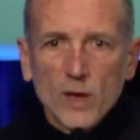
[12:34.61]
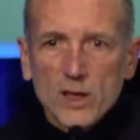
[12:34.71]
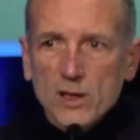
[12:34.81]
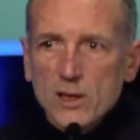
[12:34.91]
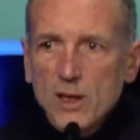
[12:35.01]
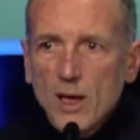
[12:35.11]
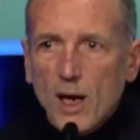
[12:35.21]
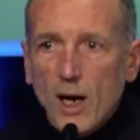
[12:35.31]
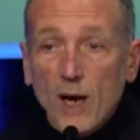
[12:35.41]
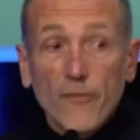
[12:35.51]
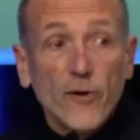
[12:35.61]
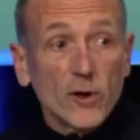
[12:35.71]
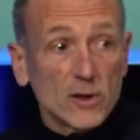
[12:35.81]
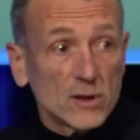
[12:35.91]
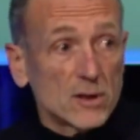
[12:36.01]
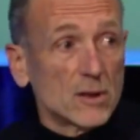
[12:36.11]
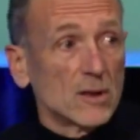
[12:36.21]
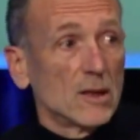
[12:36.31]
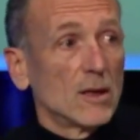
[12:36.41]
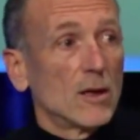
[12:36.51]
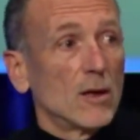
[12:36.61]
which are focused